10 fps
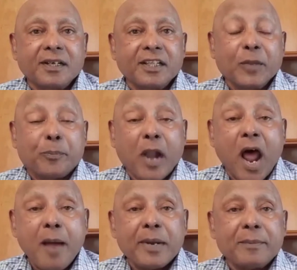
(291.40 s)
The
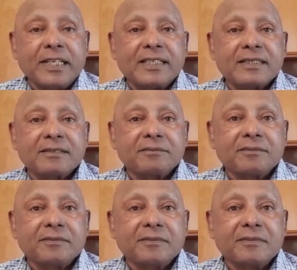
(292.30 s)
problem is
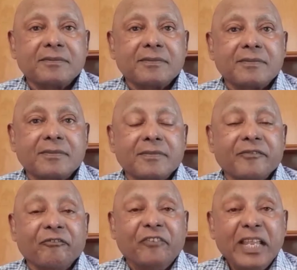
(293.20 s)

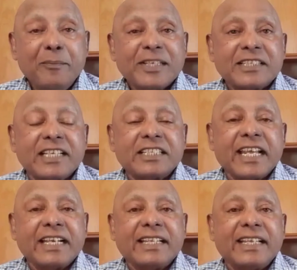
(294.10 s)
we must
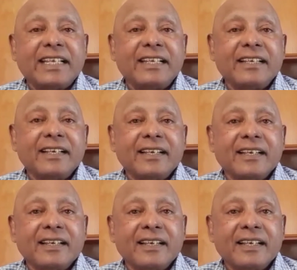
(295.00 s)
educate the
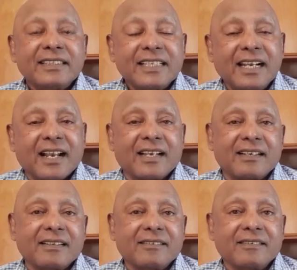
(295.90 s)
children
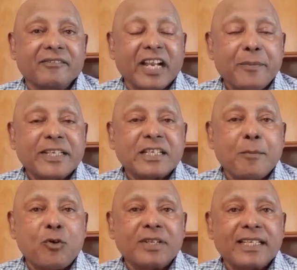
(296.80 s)
very much
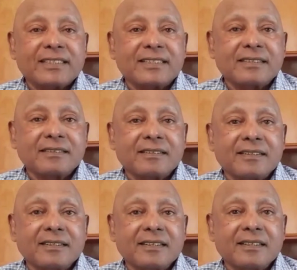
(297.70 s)
about this.
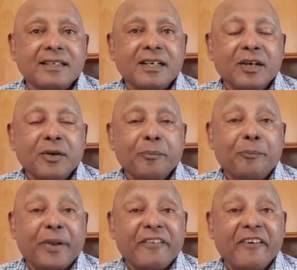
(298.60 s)

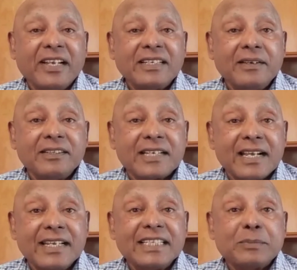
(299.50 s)

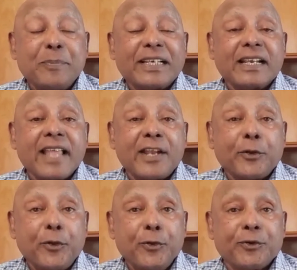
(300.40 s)
Prevention is better than
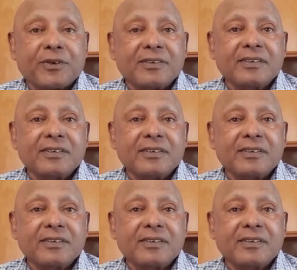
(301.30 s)
cure.